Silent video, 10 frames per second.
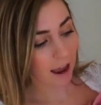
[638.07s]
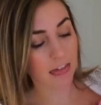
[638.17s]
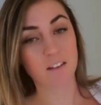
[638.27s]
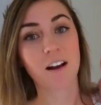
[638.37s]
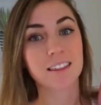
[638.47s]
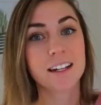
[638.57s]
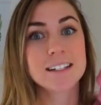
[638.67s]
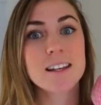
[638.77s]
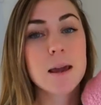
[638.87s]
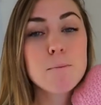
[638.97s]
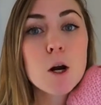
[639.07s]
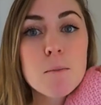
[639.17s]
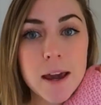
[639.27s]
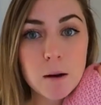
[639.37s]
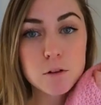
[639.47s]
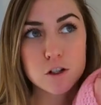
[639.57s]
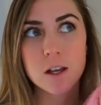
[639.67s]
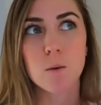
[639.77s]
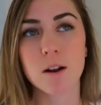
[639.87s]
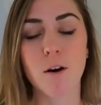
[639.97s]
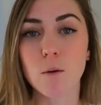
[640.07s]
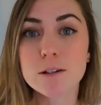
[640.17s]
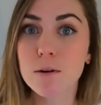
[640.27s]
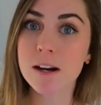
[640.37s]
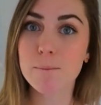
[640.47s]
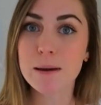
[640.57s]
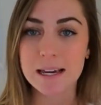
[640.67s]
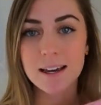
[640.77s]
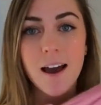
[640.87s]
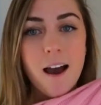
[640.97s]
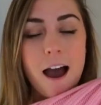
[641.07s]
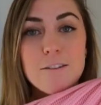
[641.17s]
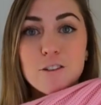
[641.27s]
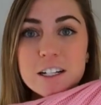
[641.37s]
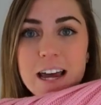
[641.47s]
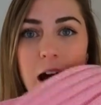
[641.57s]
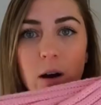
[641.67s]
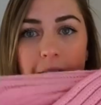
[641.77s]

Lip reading: and the fact that it's a mermaid, which is like what I've always wanted to be, I freaked out.